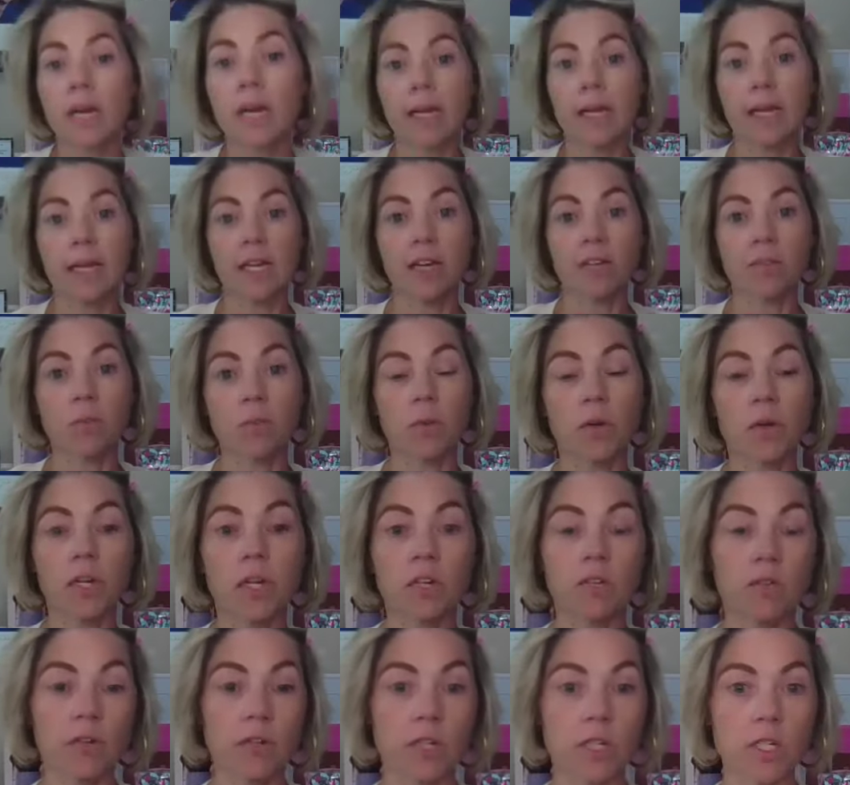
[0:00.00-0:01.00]
I can give more
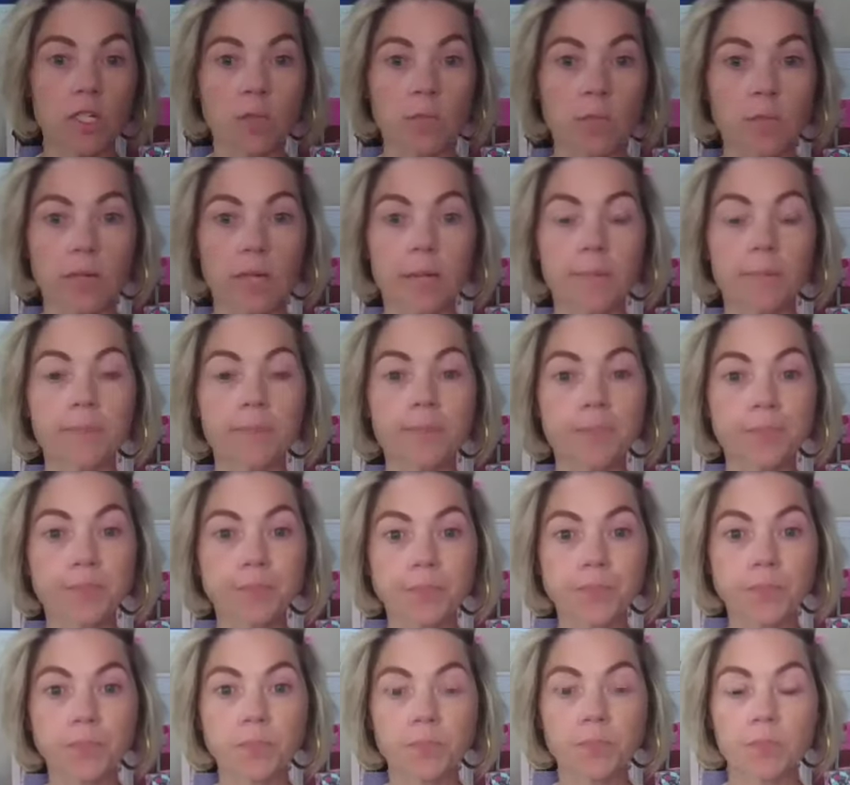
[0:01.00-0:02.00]
coverage, but
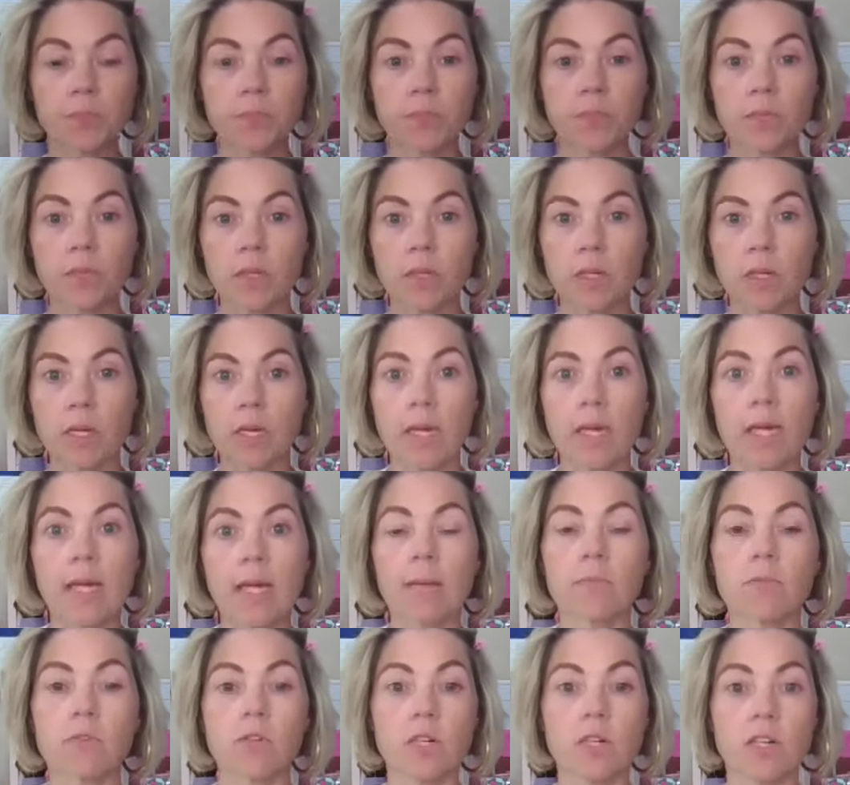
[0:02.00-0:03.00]

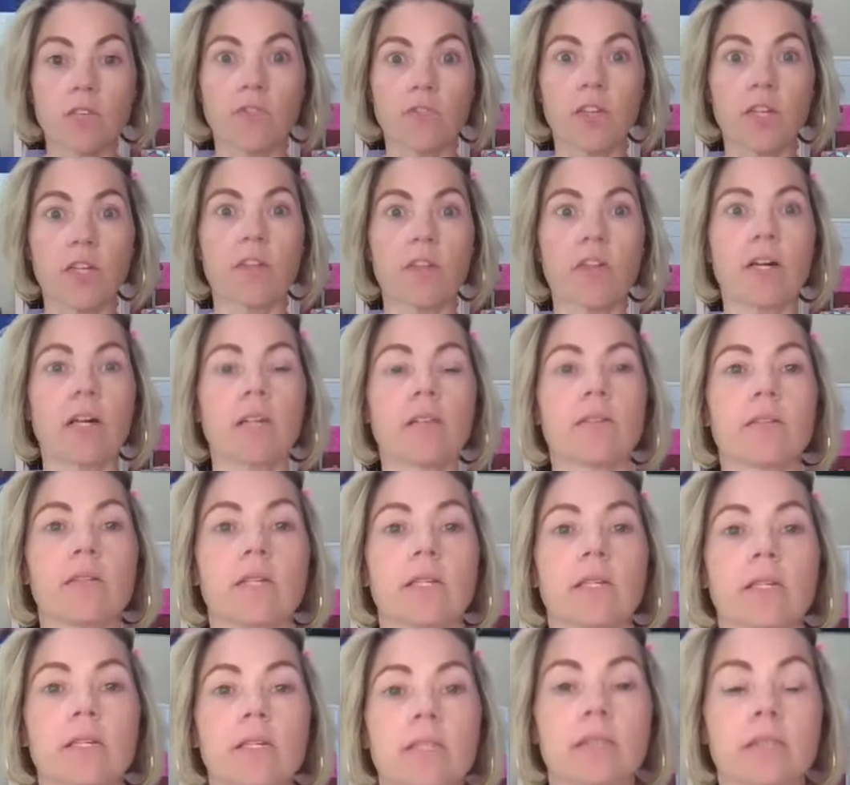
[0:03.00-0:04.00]
I'm trying to figure out
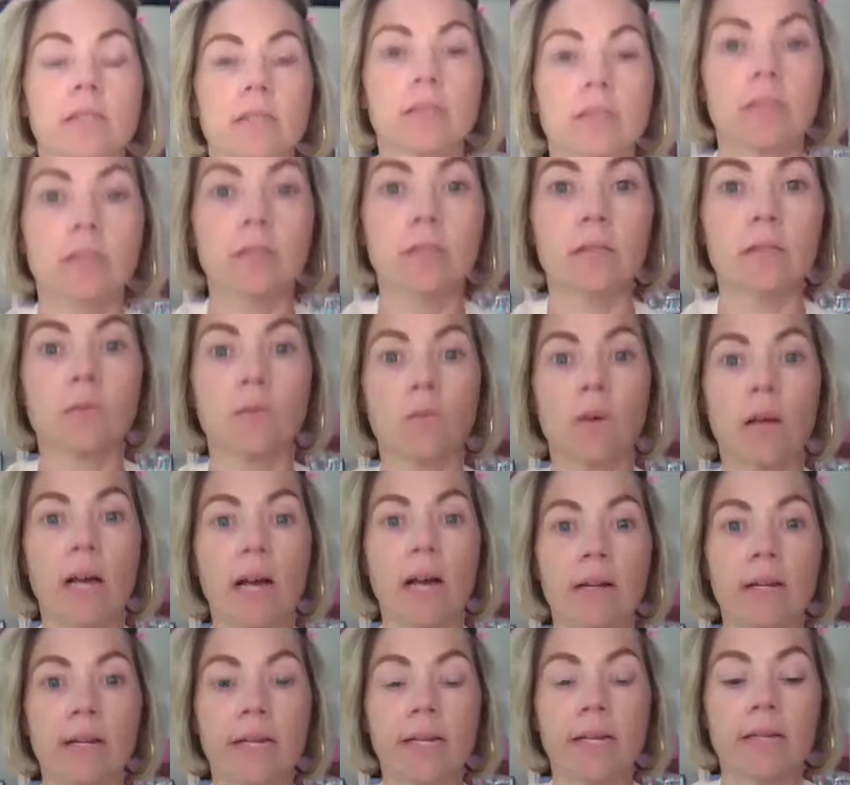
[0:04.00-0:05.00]

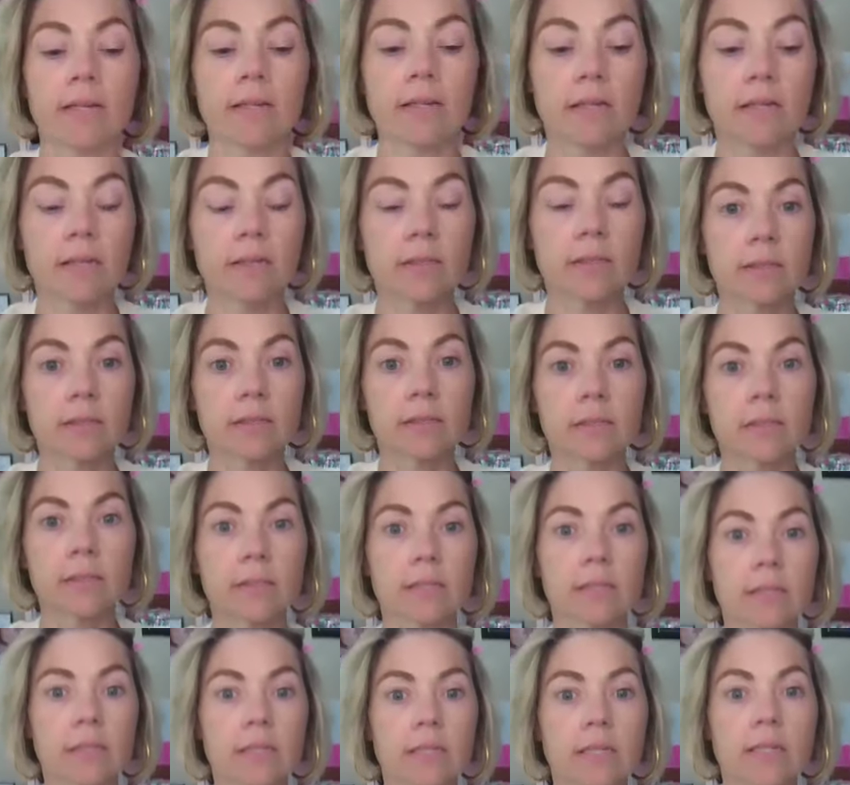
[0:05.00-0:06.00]
how to get the
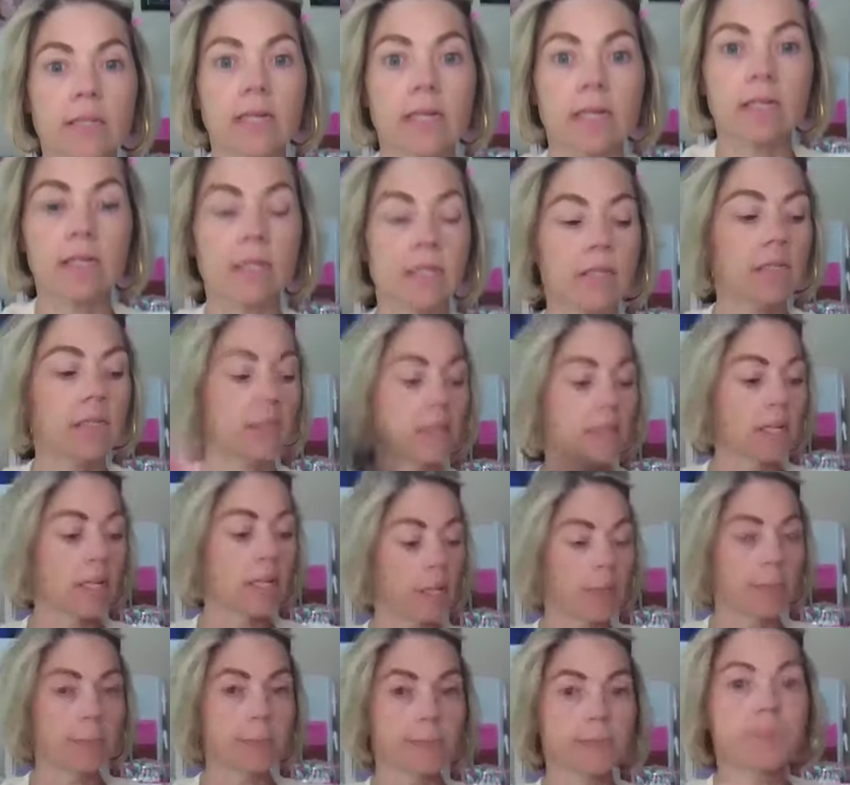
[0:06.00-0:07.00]

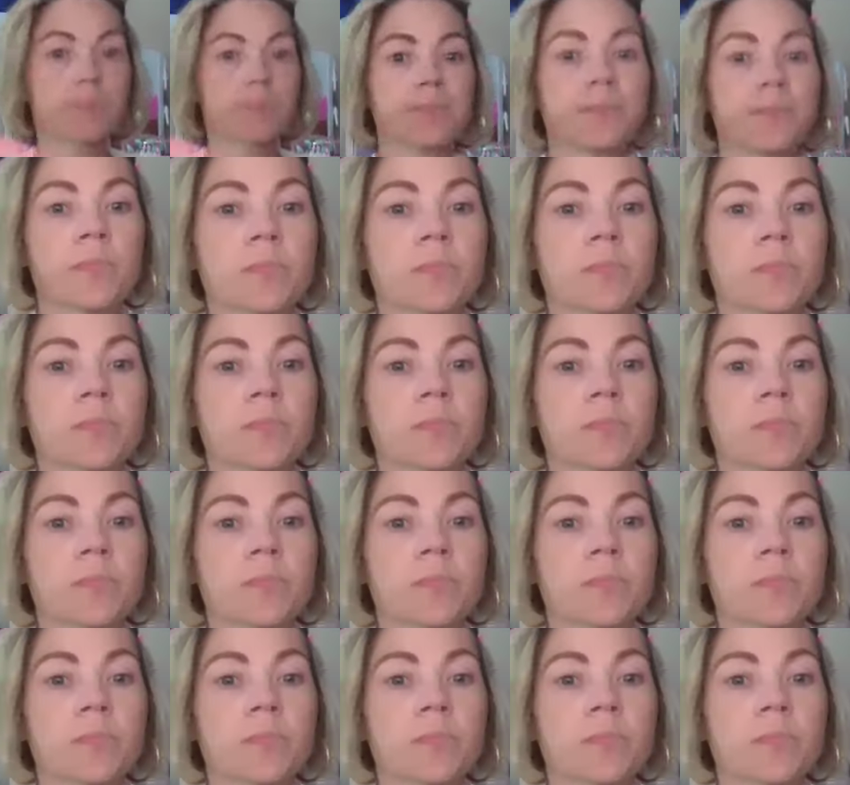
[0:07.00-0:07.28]
um